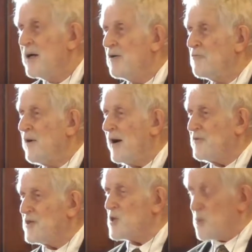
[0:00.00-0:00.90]
In
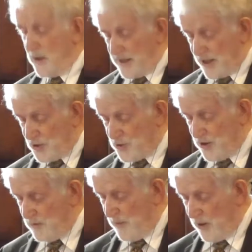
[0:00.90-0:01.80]
fact, this is what he had
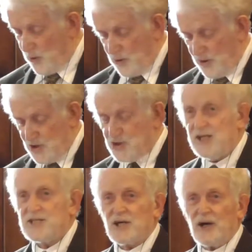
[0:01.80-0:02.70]
dreamed about all those
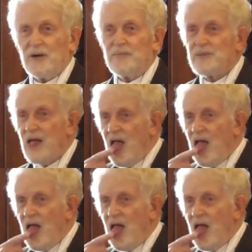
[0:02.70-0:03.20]
years ago,